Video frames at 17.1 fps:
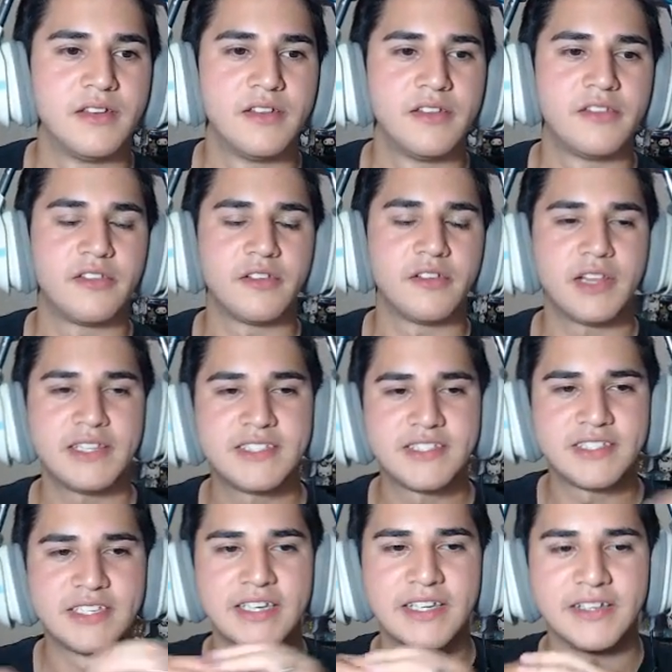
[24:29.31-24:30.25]
So let's
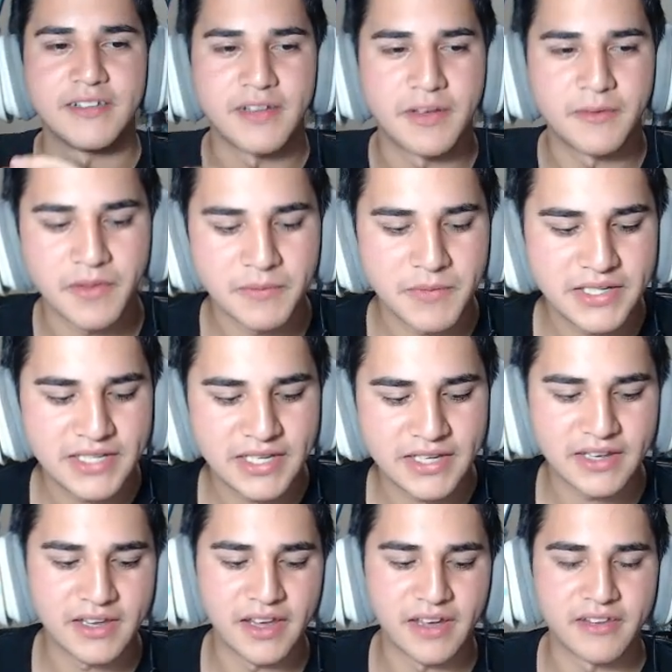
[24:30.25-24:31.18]
see. Uh, let me take
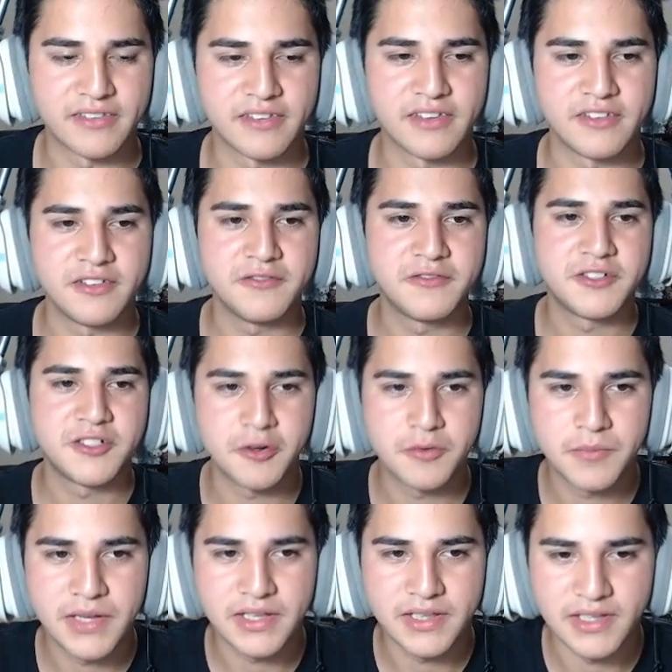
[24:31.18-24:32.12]
a guess because you've showed
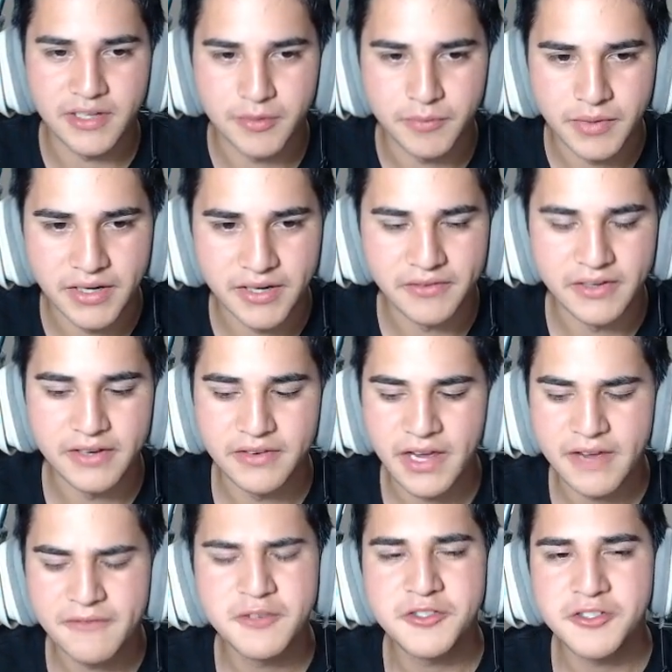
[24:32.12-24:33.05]
me a little bit of it.
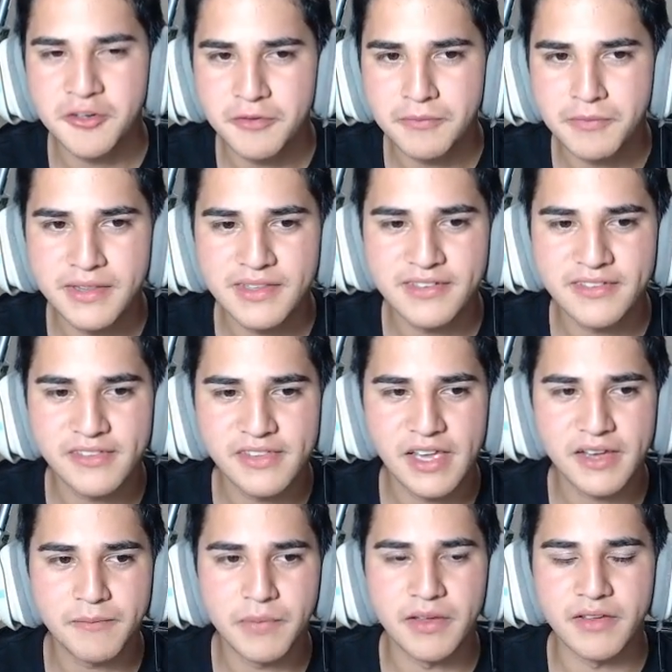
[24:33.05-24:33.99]
Have you shown me this
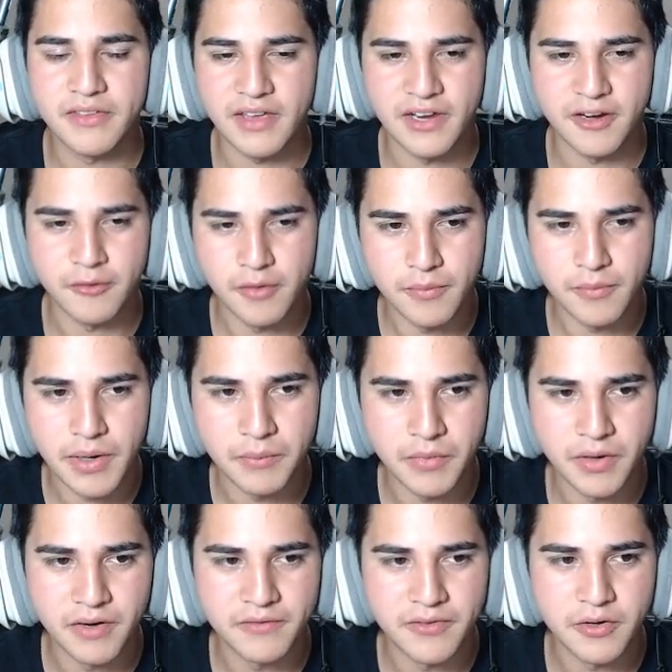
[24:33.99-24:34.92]
deck? Because I don't
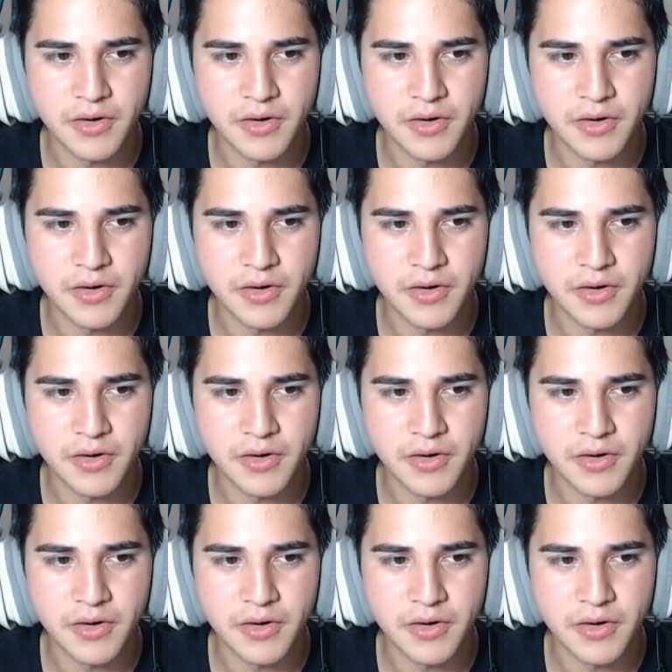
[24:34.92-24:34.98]
remember if you